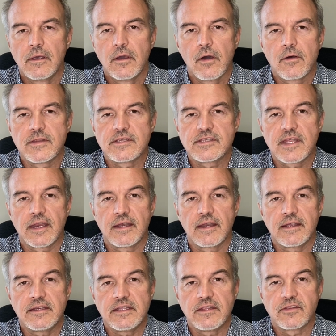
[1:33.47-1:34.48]
On this day in
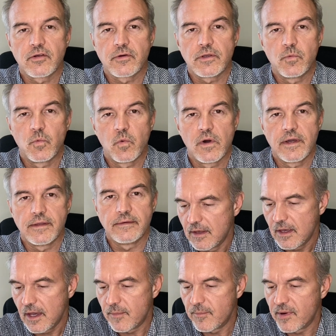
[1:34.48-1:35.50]
1931,
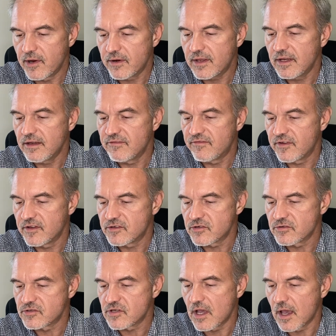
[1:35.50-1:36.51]
American
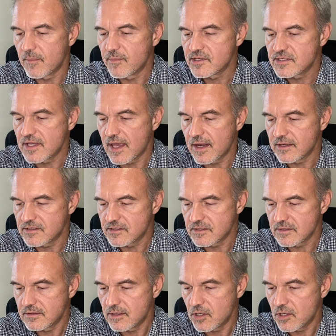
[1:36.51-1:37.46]
inventor Thomas Edison,